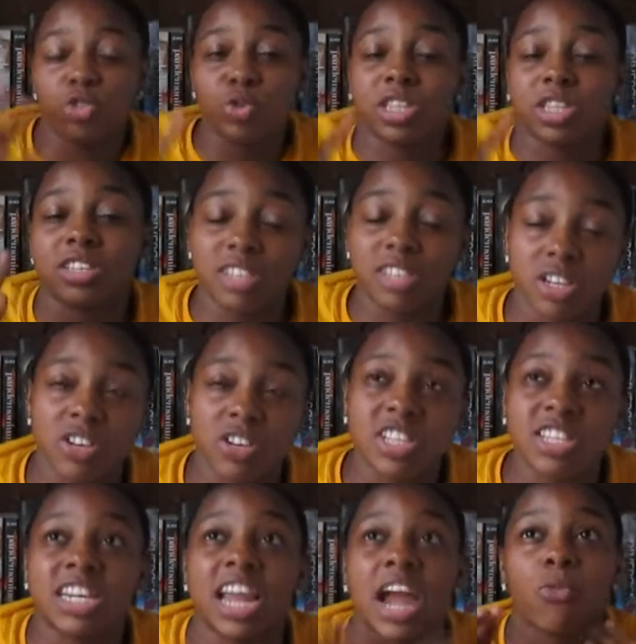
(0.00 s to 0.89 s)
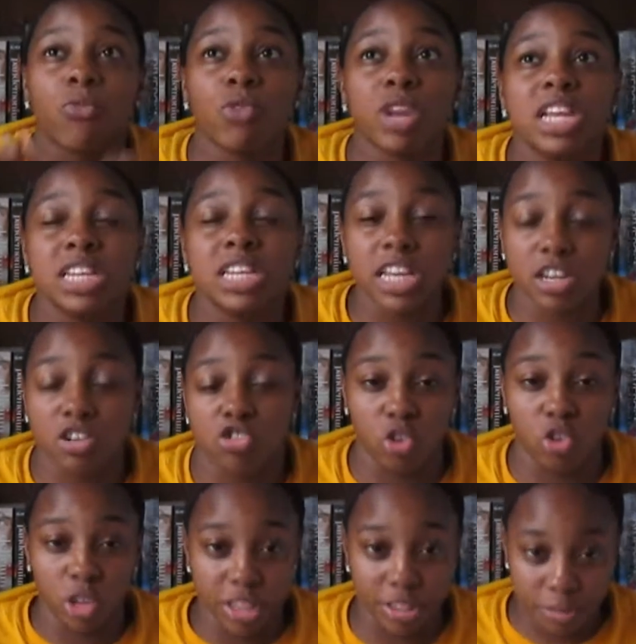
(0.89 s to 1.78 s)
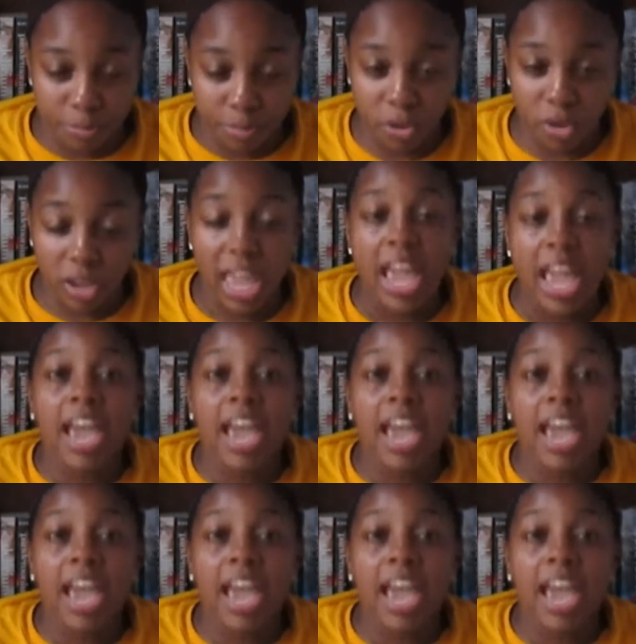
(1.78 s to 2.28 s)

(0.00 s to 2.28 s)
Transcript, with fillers: with the series and I really did enjoy this book.